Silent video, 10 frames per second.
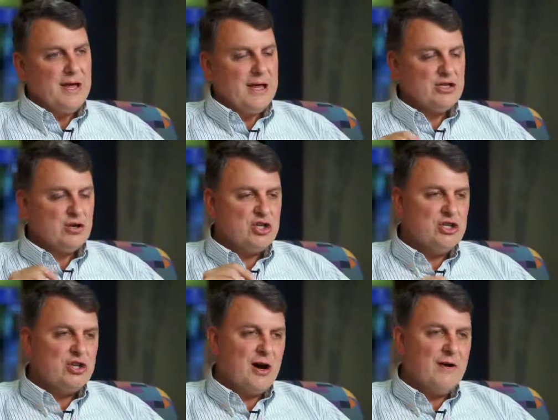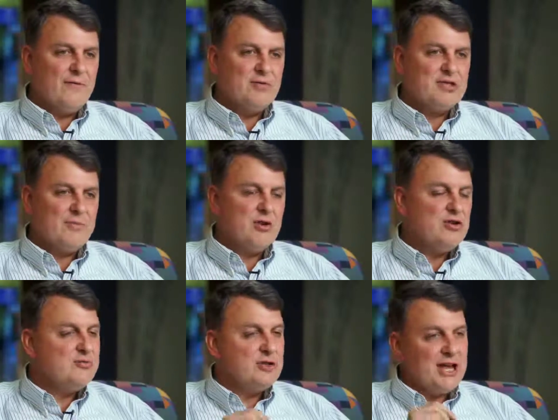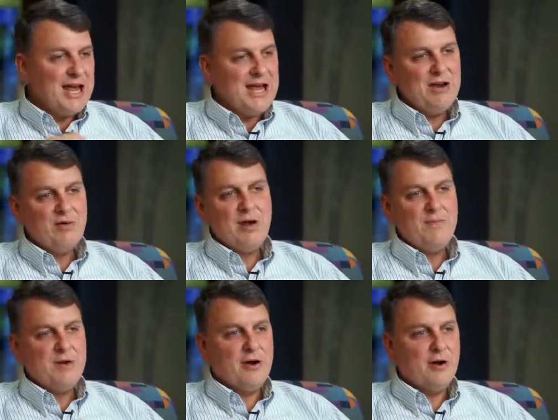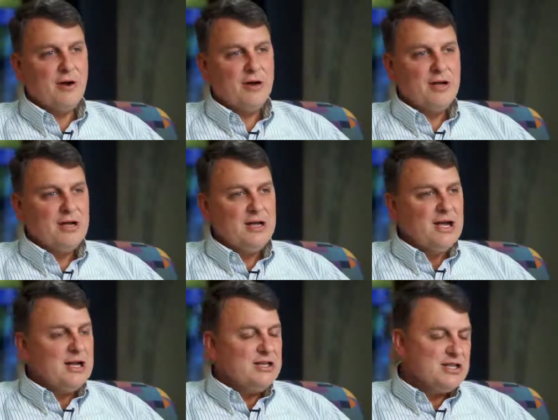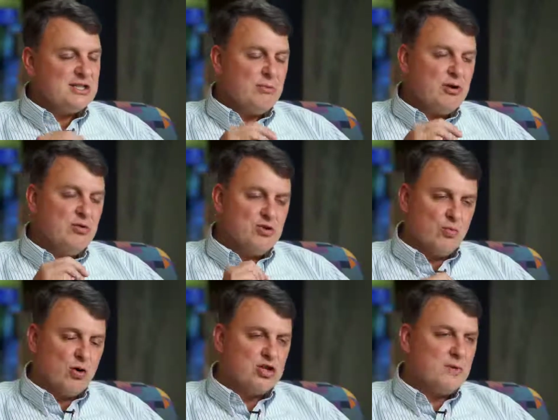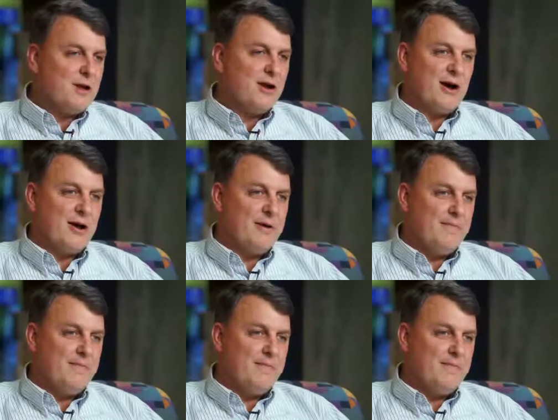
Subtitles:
And so she's gone from someone who was angry and bitter to someone who is worshiping God.